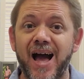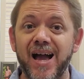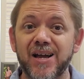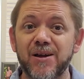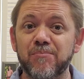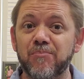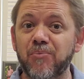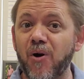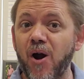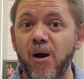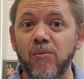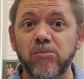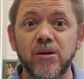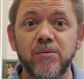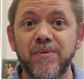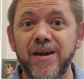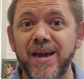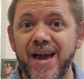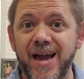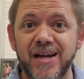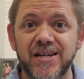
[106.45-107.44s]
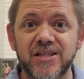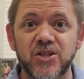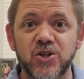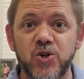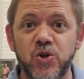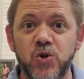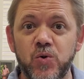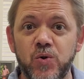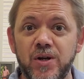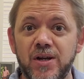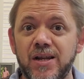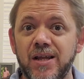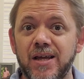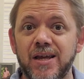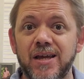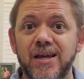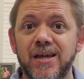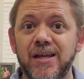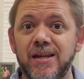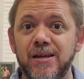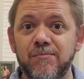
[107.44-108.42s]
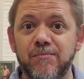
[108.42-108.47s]
I could probably be executed at
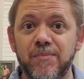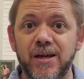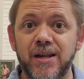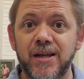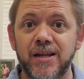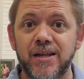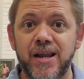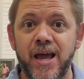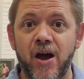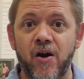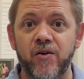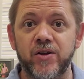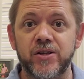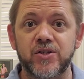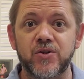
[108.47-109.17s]
any minute now.